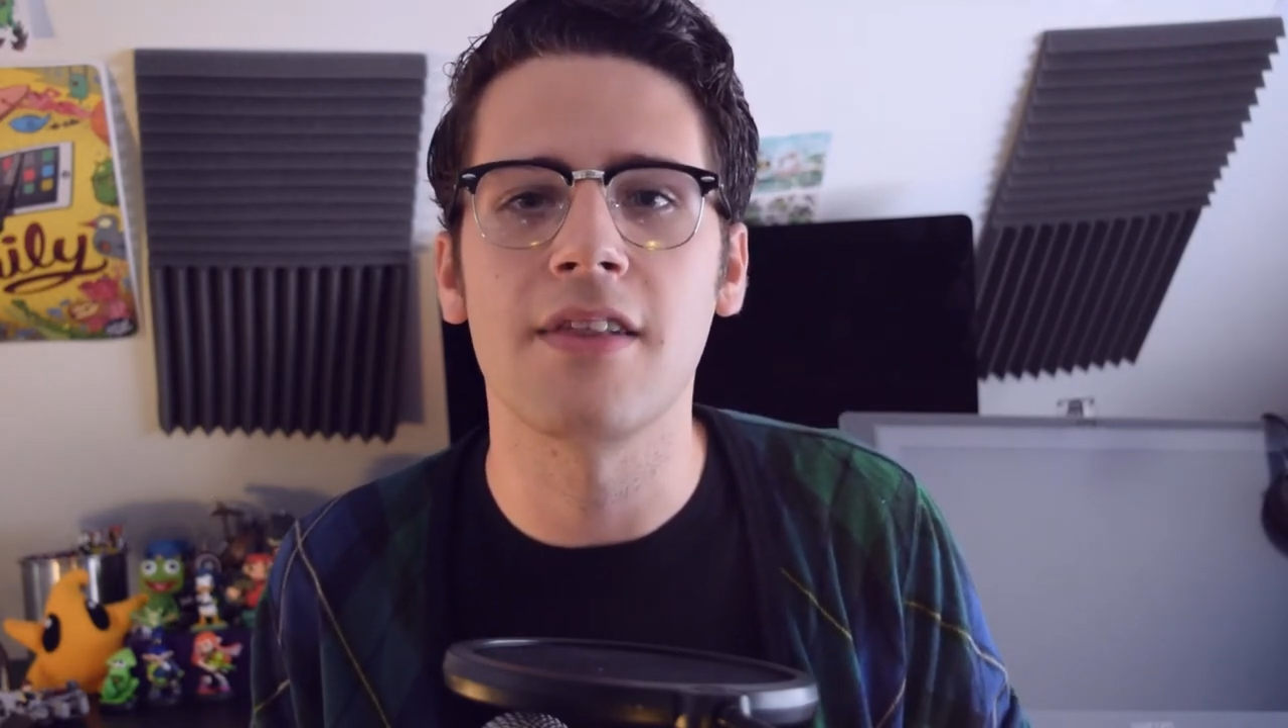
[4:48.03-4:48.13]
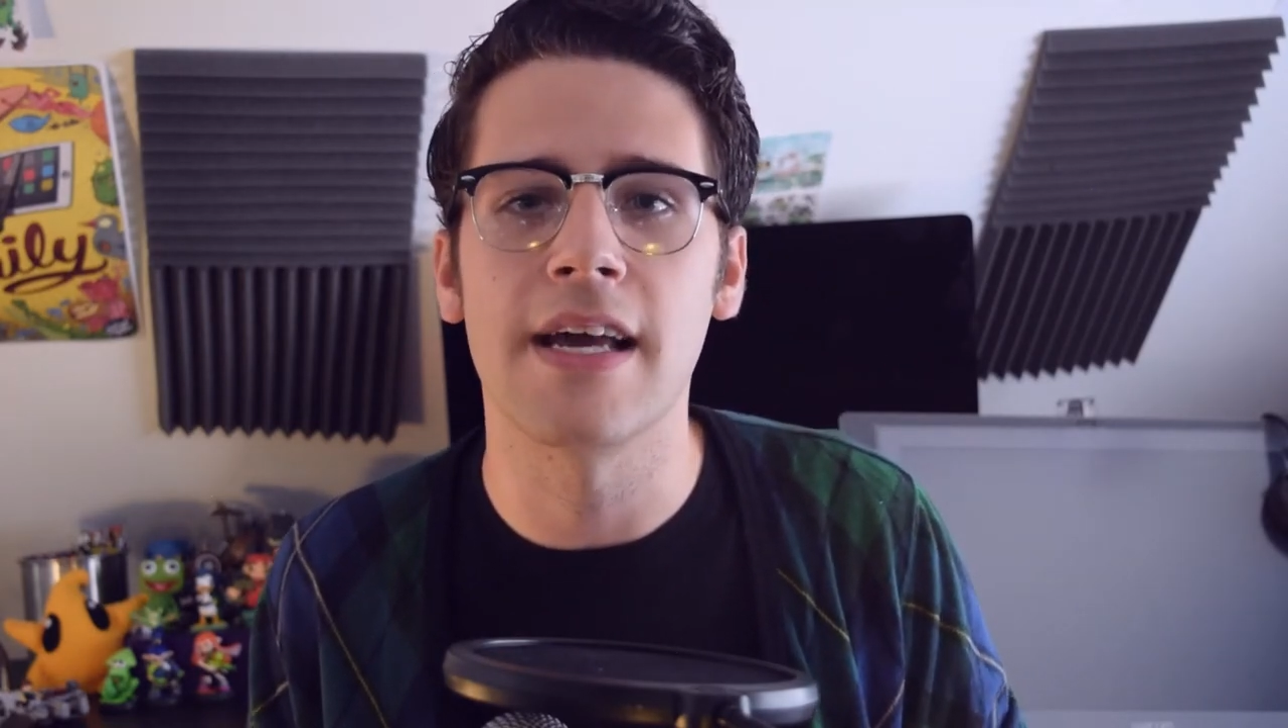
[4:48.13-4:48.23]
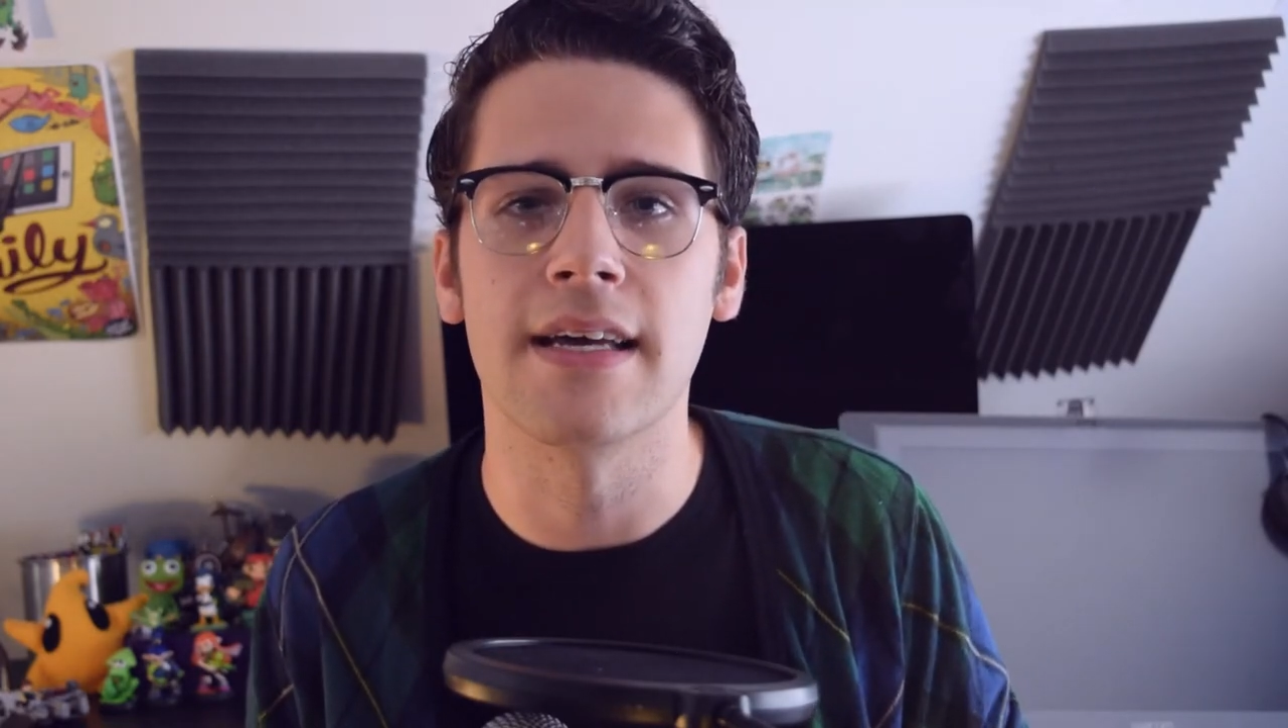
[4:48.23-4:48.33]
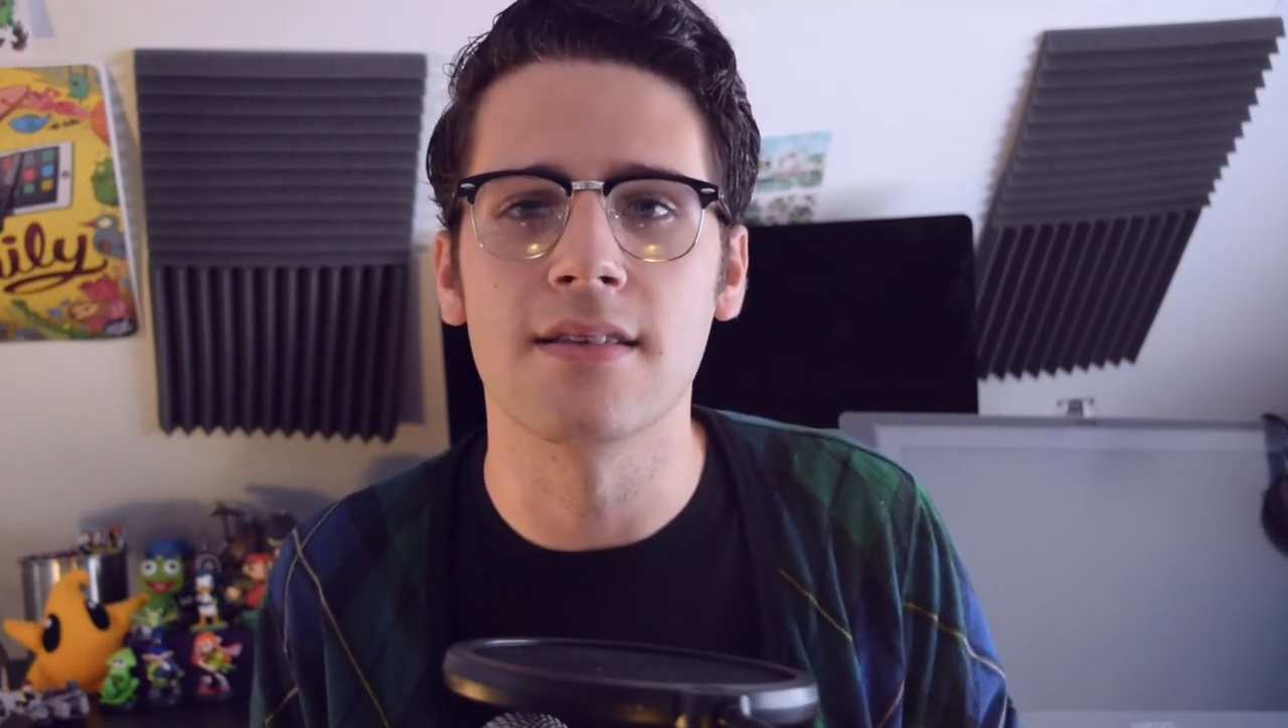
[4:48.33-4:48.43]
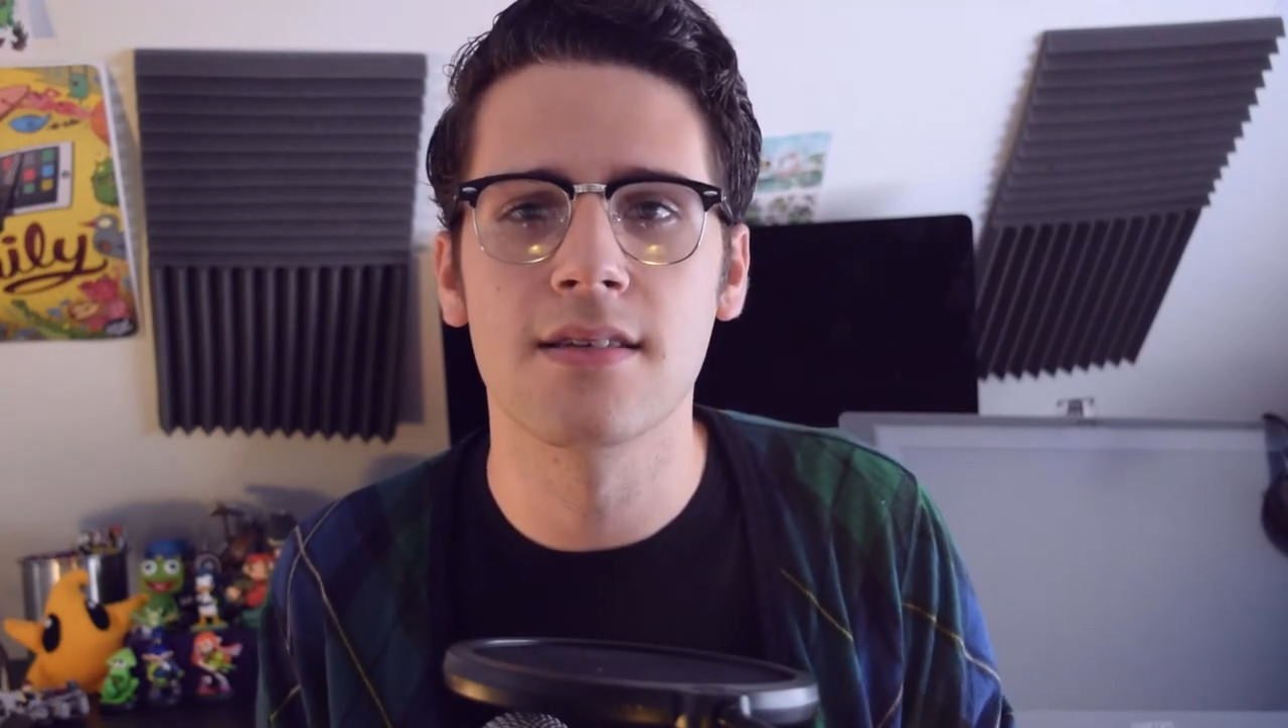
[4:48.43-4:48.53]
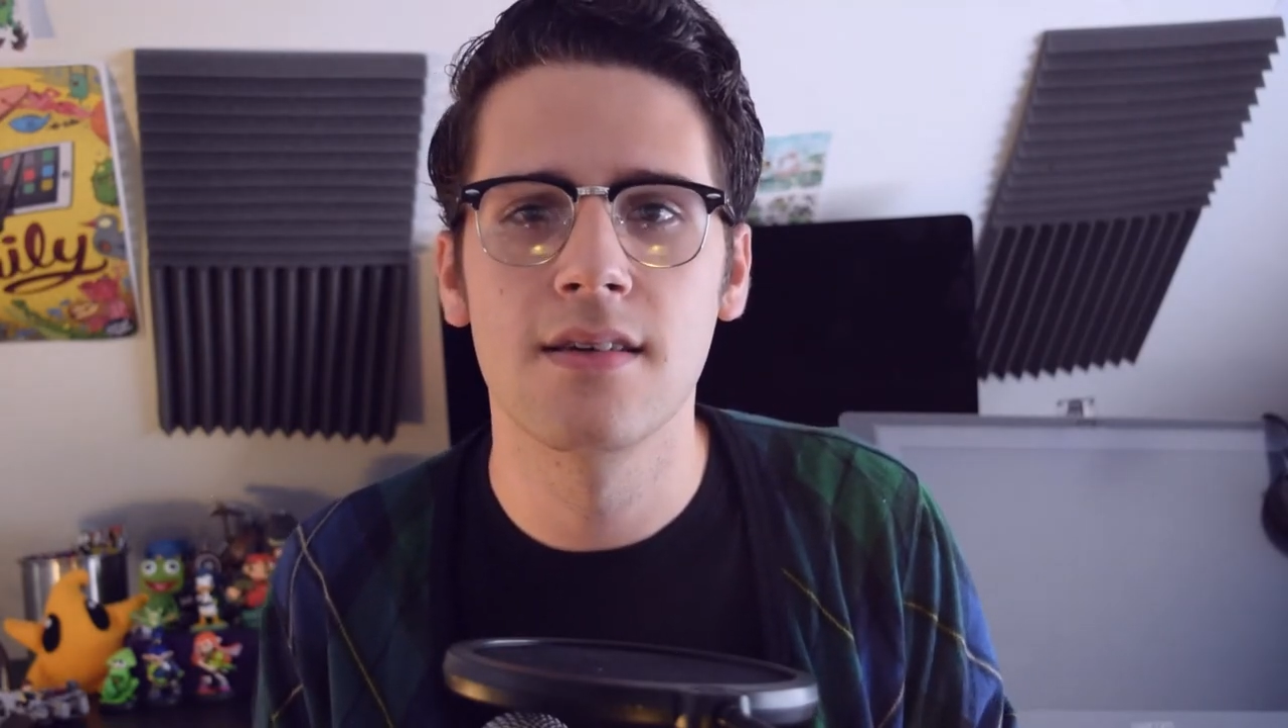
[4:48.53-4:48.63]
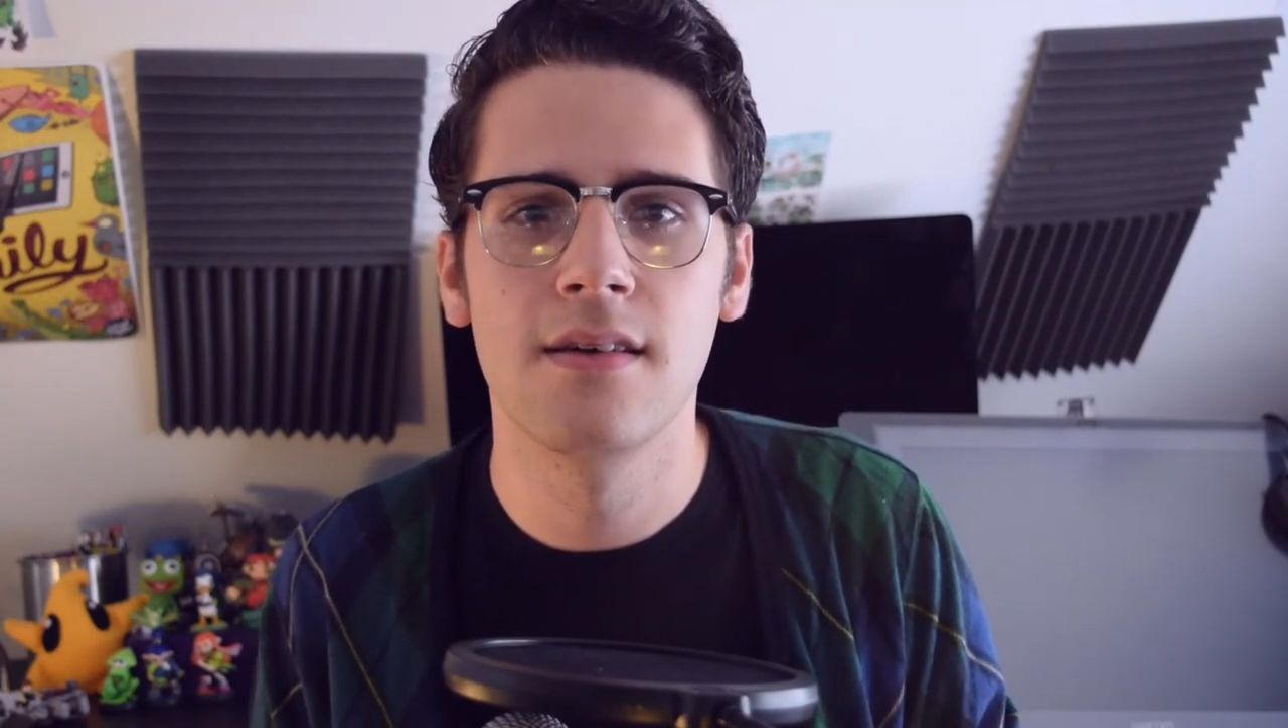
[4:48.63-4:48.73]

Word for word: lands.